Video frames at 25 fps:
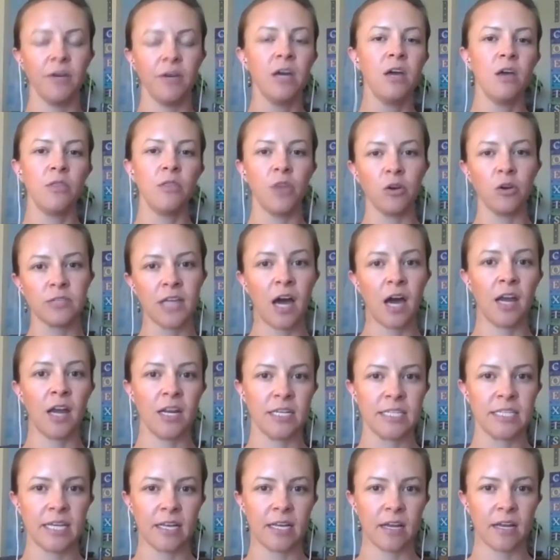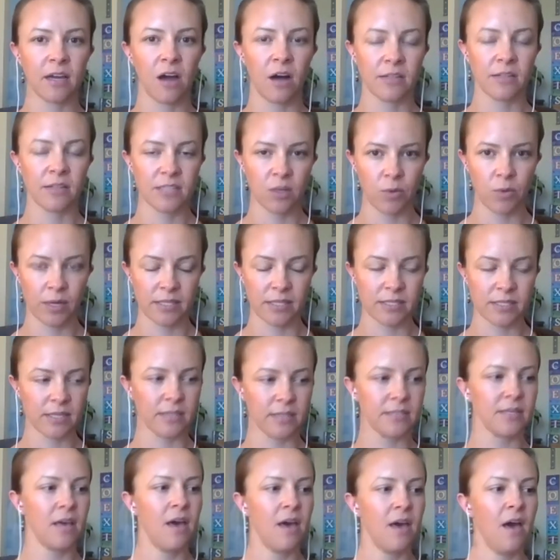those unintended consequences.
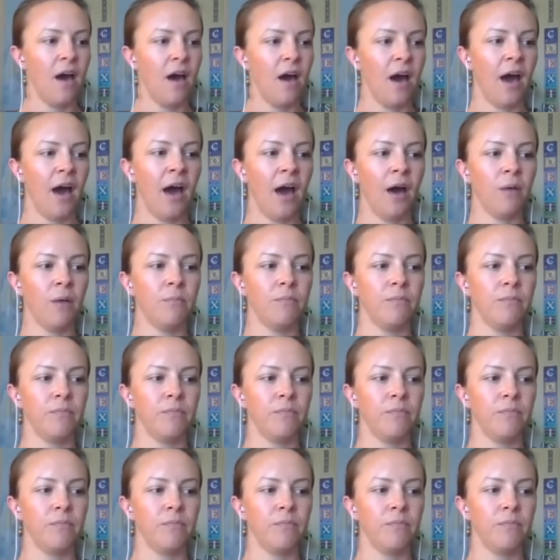Um,